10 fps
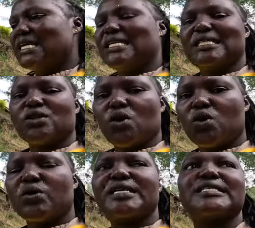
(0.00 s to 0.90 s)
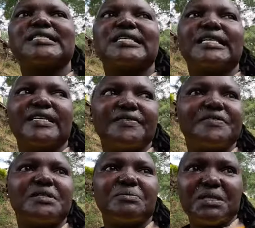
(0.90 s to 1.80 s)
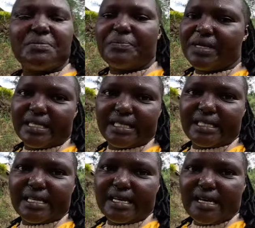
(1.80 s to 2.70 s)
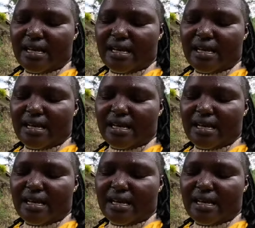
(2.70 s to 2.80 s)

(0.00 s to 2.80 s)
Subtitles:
It always gives me peace.